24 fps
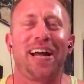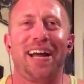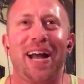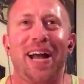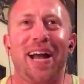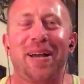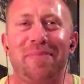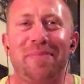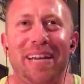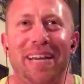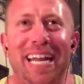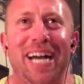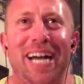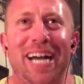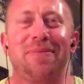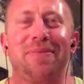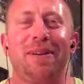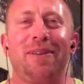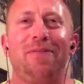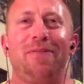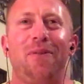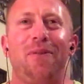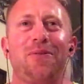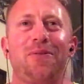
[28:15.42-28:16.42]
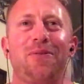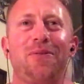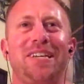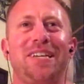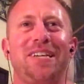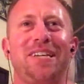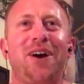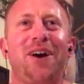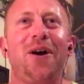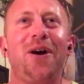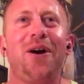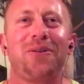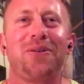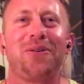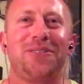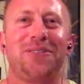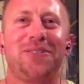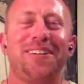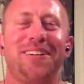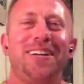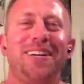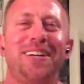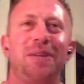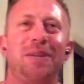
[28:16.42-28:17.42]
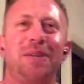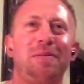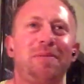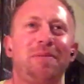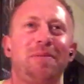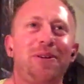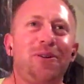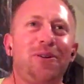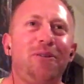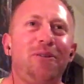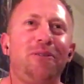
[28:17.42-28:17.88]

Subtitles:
could be X-Men at $14. Be my